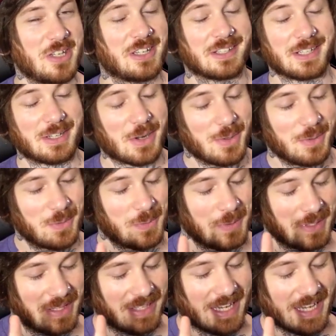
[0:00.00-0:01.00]
And I know
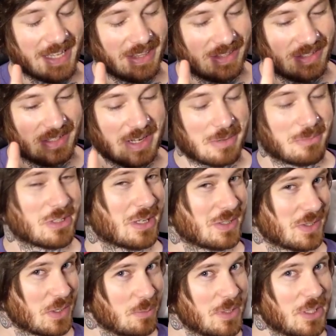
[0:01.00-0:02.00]
that the name sounds
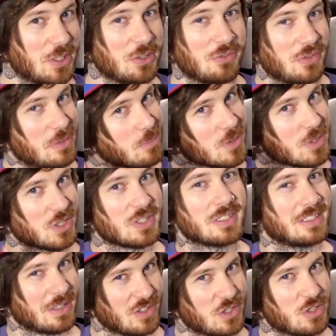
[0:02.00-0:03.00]
a little bit goofy, but
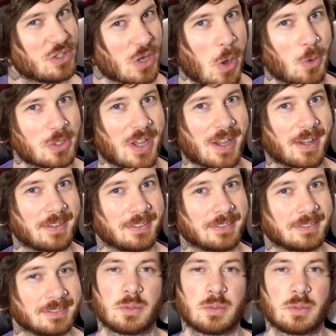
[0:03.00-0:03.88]
just hold on.